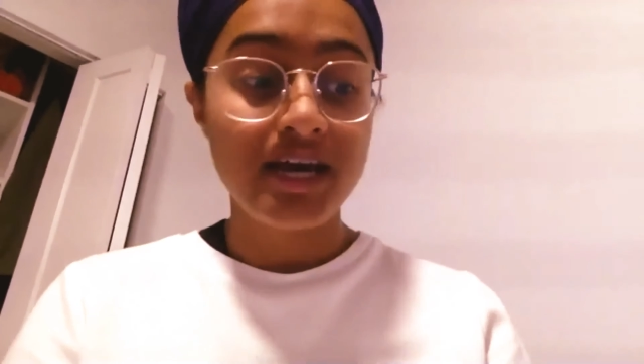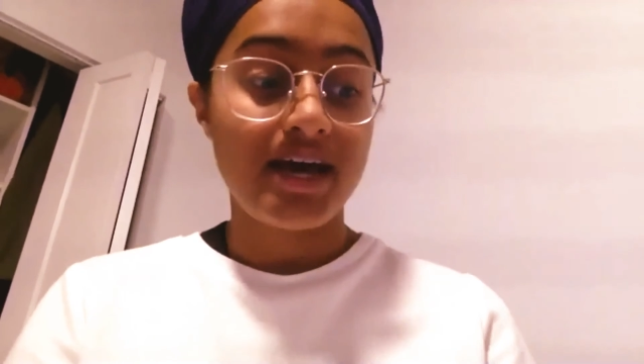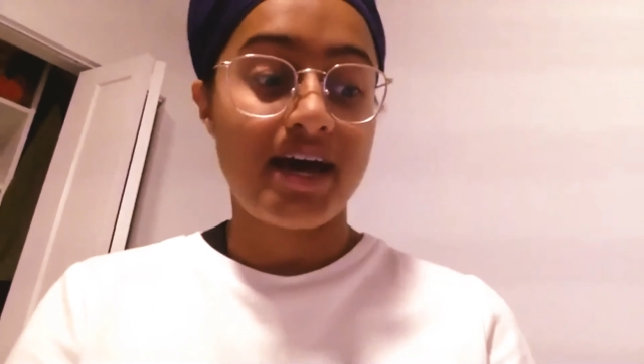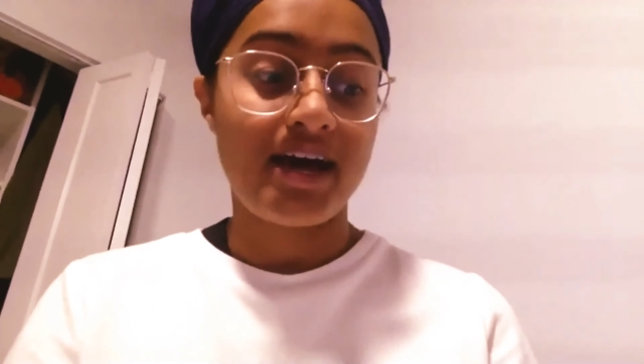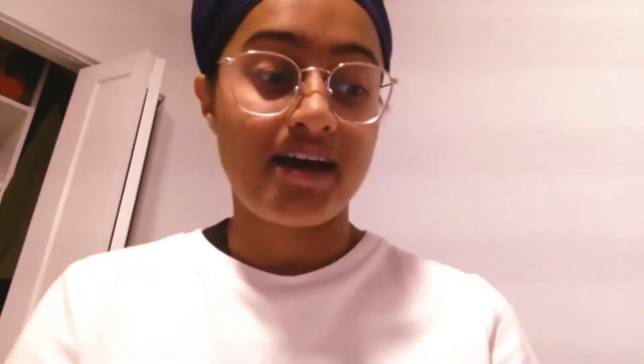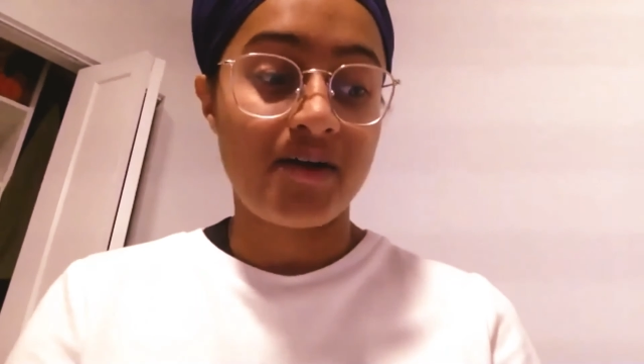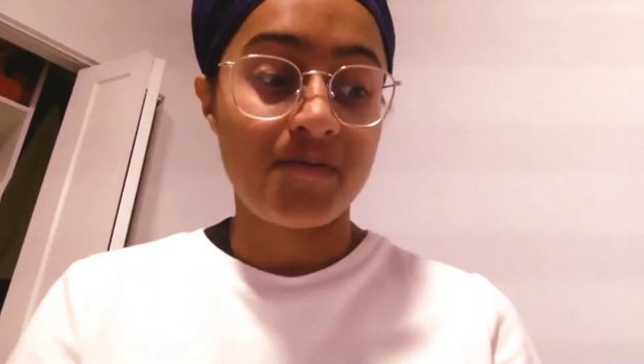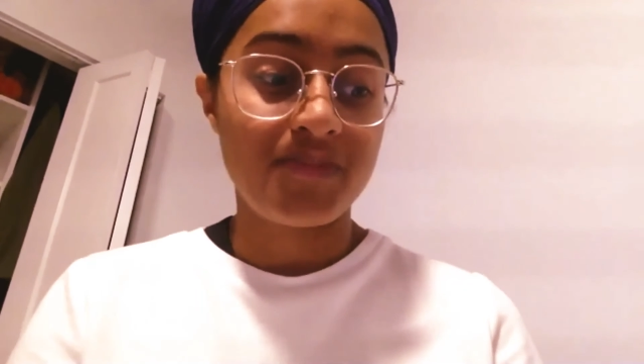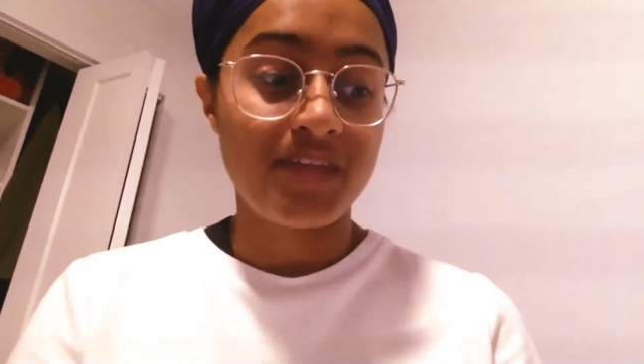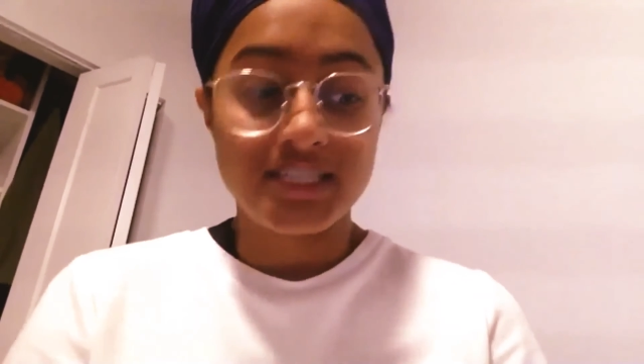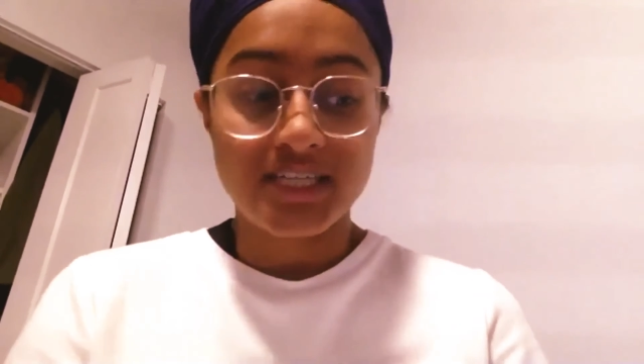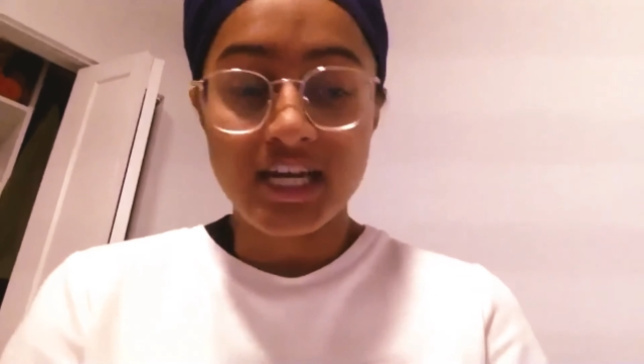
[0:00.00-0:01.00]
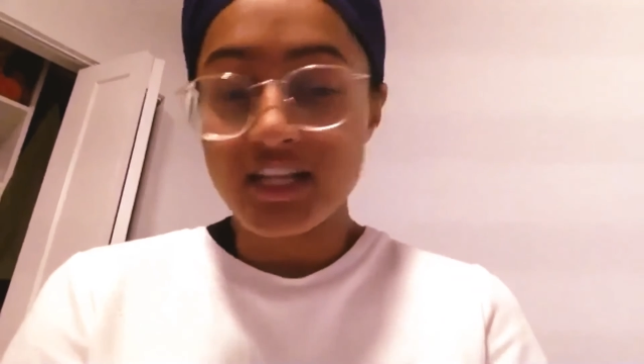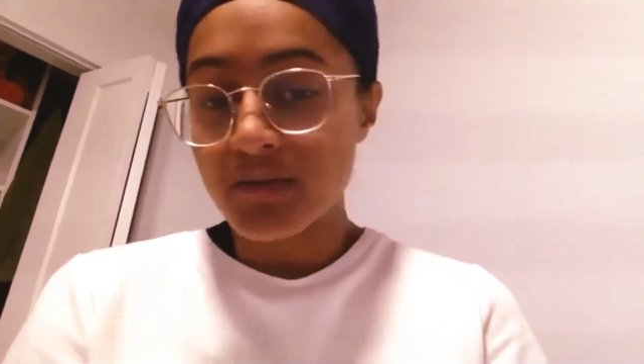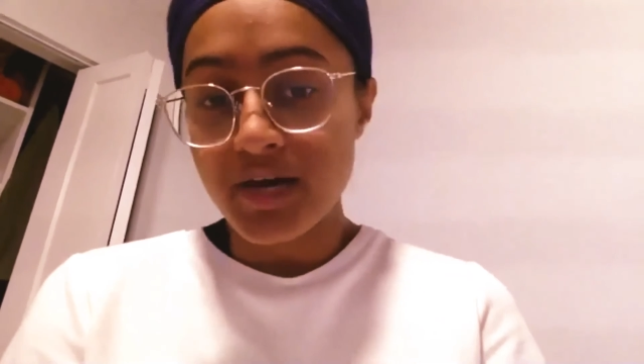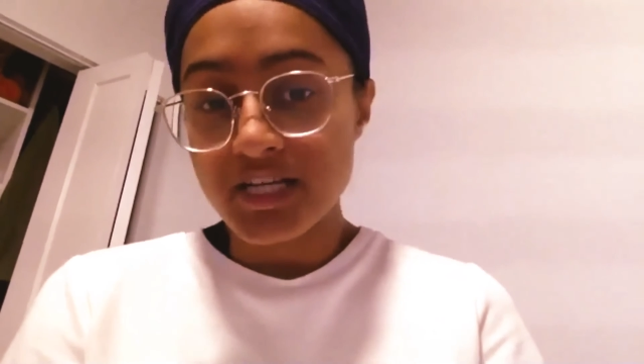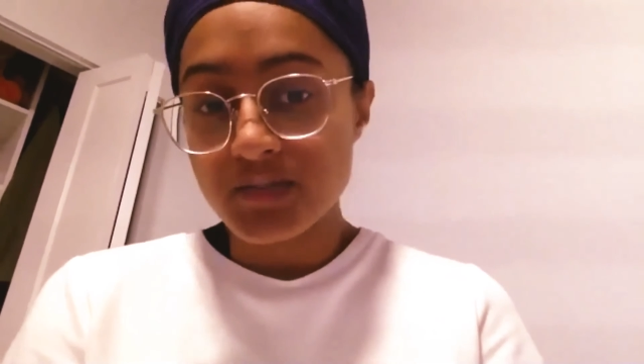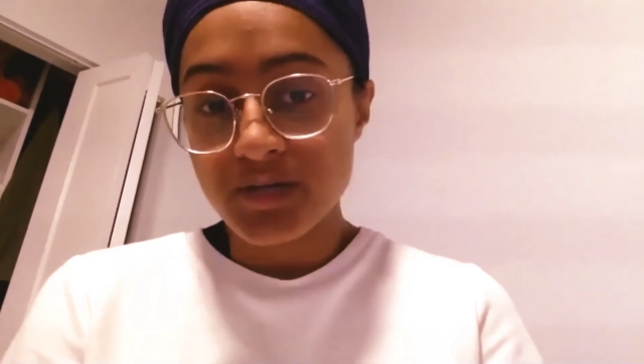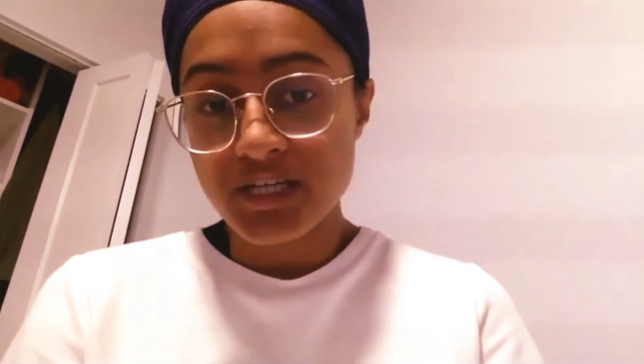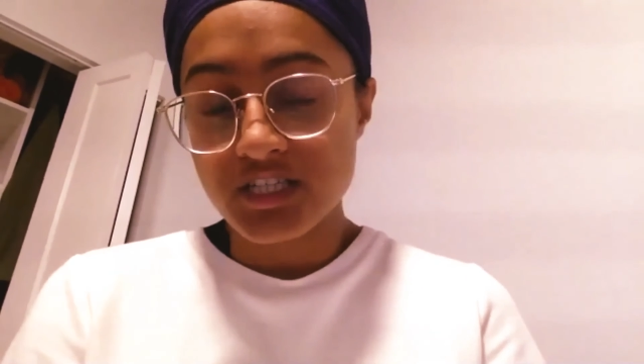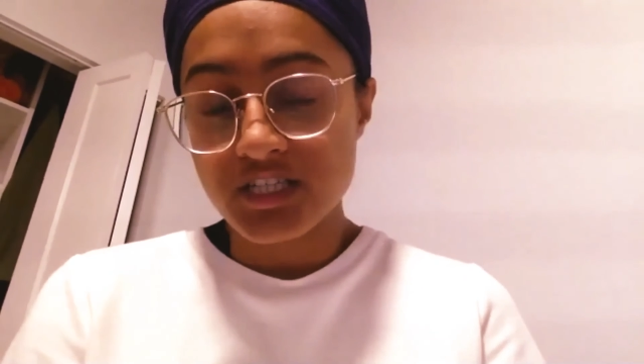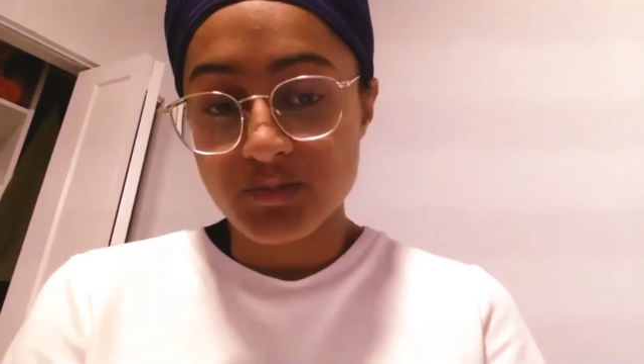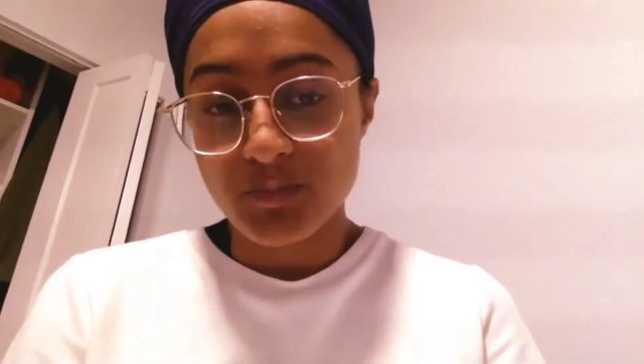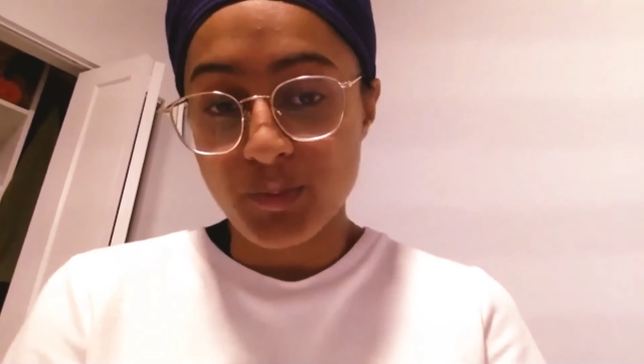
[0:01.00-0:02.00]
that's kind of the best place
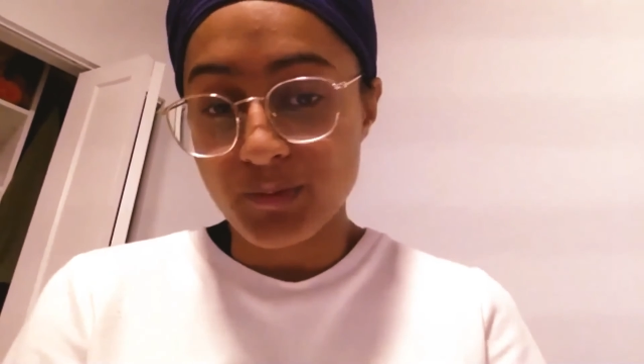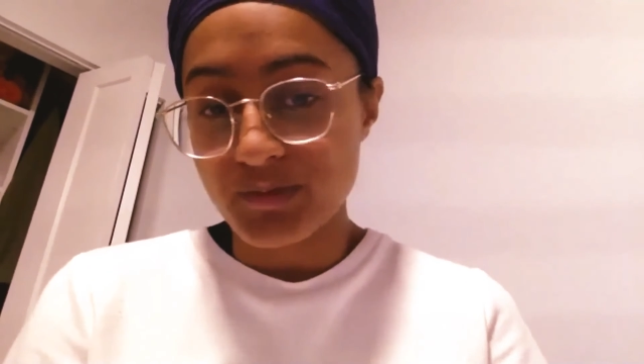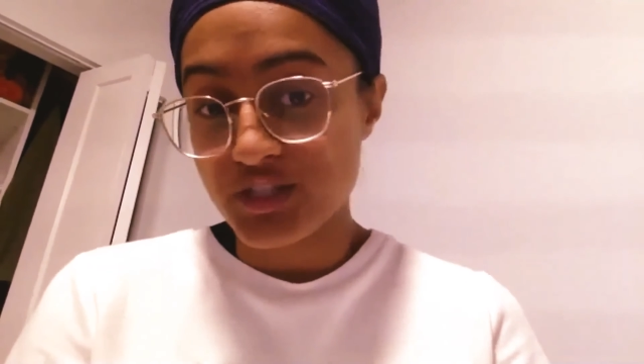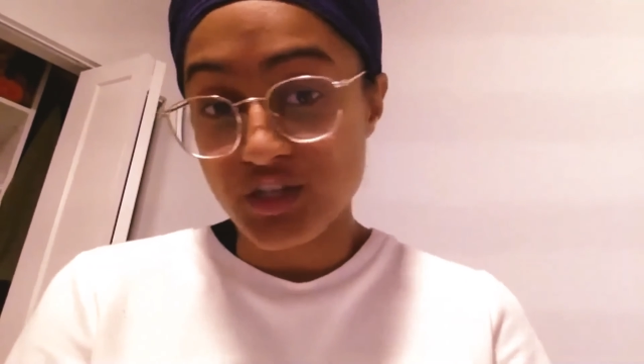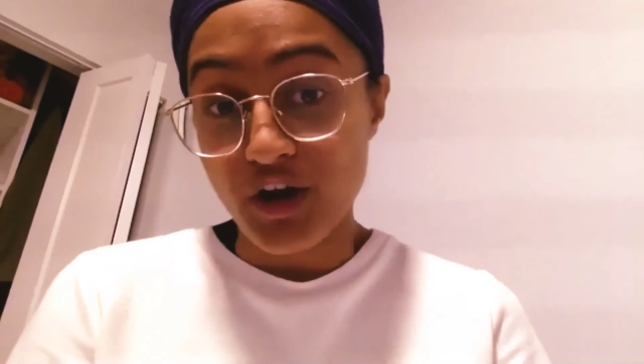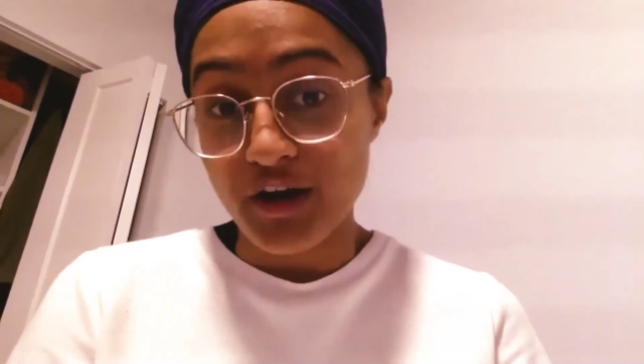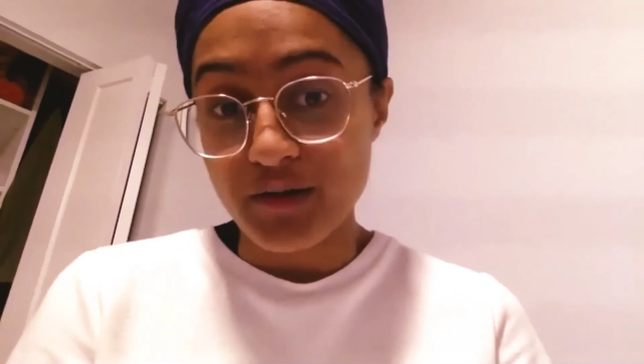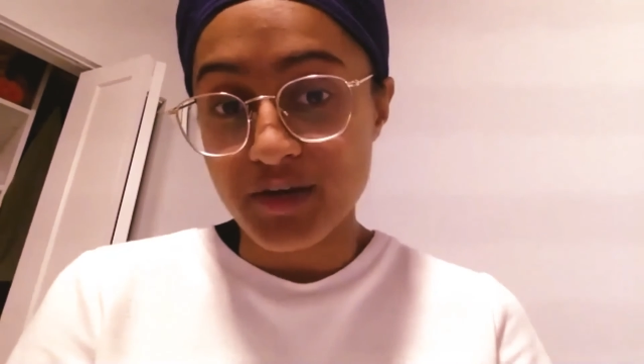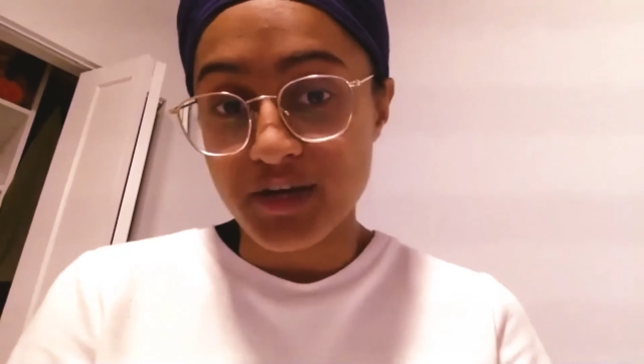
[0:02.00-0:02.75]
to start,